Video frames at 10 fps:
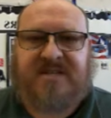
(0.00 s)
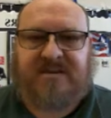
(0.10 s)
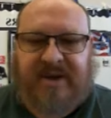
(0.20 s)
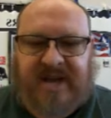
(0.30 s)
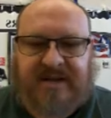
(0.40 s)

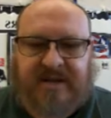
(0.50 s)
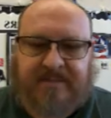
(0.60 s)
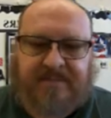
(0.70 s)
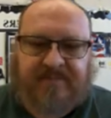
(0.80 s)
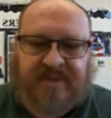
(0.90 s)
demanded.
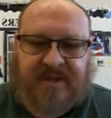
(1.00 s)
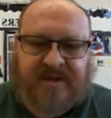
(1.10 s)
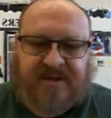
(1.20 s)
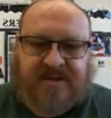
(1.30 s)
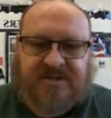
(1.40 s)

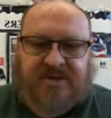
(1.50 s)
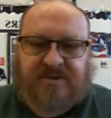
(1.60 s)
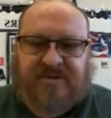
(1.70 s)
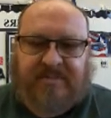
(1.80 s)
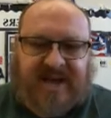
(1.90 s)
So
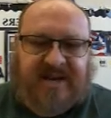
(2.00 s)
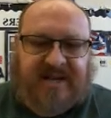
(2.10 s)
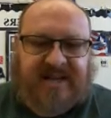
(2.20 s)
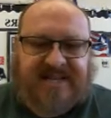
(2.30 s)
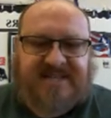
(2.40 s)
demand
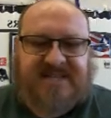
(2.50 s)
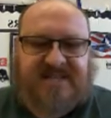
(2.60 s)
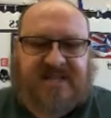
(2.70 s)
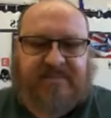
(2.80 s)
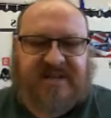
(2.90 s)

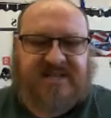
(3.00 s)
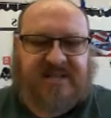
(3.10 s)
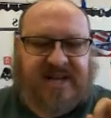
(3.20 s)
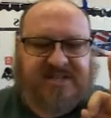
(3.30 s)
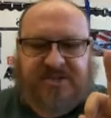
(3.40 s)
elasticity
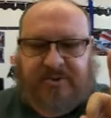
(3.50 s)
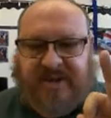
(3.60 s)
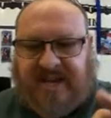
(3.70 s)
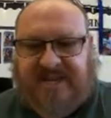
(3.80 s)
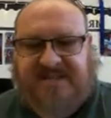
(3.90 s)
basically has three
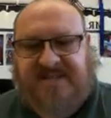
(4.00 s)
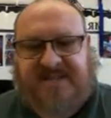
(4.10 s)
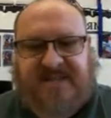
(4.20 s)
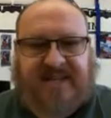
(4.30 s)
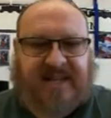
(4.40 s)

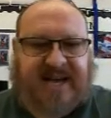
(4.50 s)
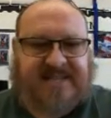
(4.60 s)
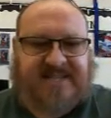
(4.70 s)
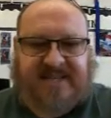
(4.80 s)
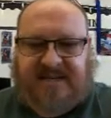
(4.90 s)
cases:
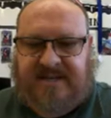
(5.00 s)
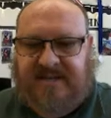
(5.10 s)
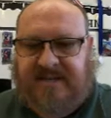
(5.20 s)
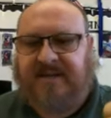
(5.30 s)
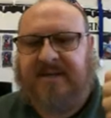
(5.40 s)
elastic,
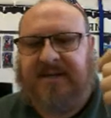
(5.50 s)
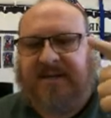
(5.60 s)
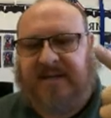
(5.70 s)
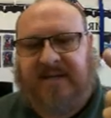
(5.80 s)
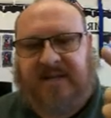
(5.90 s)

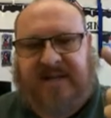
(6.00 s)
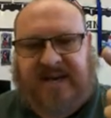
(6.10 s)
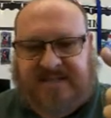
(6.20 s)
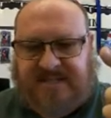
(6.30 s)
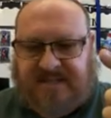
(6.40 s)

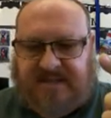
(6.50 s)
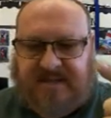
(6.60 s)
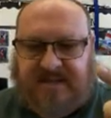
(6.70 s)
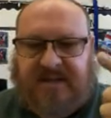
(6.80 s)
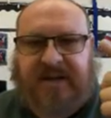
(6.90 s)
inelastic,
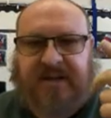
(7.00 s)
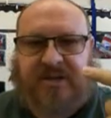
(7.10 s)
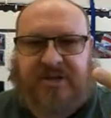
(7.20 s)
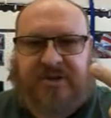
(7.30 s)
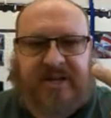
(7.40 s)
and
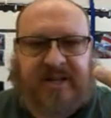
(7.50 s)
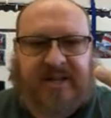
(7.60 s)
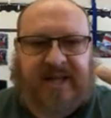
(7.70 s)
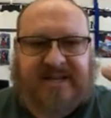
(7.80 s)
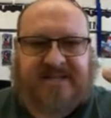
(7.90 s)
unit
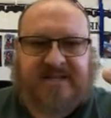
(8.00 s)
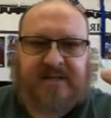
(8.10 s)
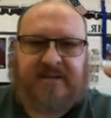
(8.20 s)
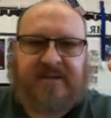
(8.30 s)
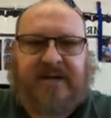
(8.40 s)

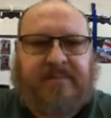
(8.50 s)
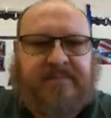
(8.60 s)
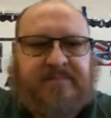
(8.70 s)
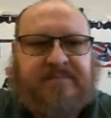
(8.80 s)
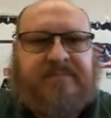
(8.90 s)
elastic. Okay,
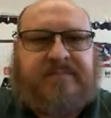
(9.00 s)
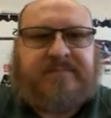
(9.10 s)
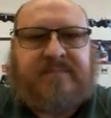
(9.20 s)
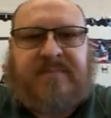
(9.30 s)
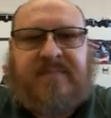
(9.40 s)

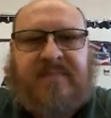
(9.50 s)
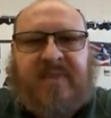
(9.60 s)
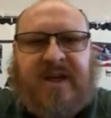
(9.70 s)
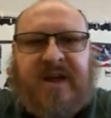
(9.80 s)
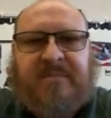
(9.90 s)

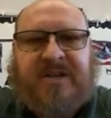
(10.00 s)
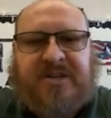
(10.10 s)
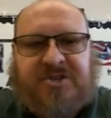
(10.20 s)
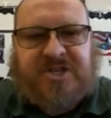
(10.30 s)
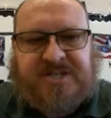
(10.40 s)
and I'm going
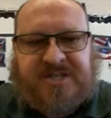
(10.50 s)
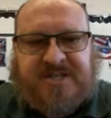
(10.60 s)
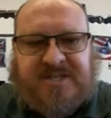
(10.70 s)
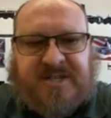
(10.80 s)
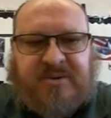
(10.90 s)
to adjust
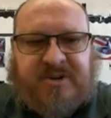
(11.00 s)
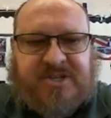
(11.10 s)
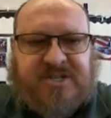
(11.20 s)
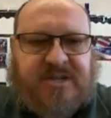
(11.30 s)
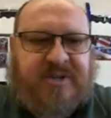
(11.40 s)
this camera
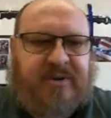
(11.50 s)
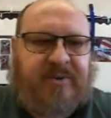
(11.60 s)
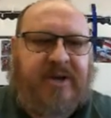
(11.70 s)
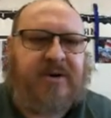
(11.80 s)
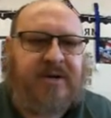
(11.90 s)
just a little bit. There
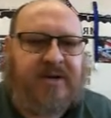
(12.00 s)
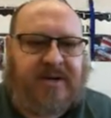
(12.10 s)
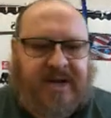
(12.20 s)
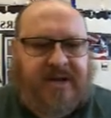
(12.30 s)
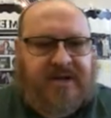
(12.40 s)
we go.
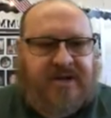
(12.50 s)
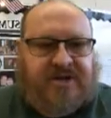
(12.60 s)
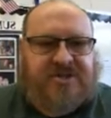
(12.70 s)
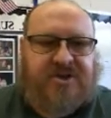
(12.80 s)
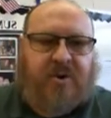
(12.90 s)
Okay,
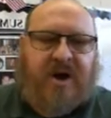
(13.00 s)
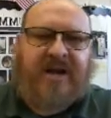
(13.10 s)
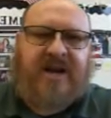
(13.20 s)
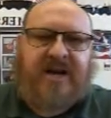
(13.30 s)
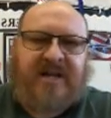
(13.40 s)
so I
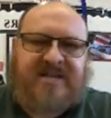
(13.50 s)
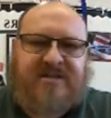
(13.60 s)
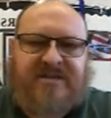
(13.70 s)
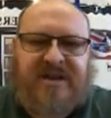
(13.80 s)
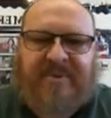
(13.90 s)
kind of like to
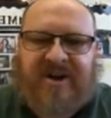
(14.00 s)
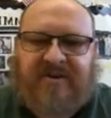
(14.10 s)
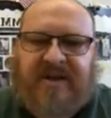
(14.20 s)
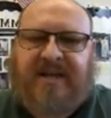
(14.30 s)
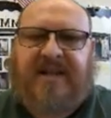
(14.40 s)
think
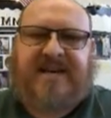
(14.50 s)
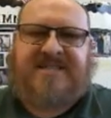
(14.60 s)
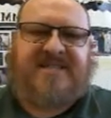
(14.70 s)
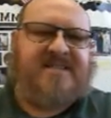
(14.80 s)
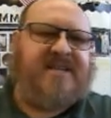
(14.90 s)
about
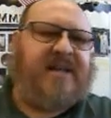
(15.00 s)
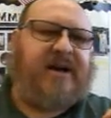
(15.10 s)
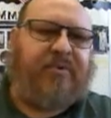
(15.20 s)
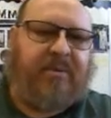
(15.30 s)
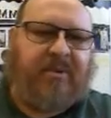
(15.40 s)
elasticity like
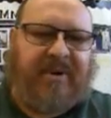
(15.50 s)
a rubber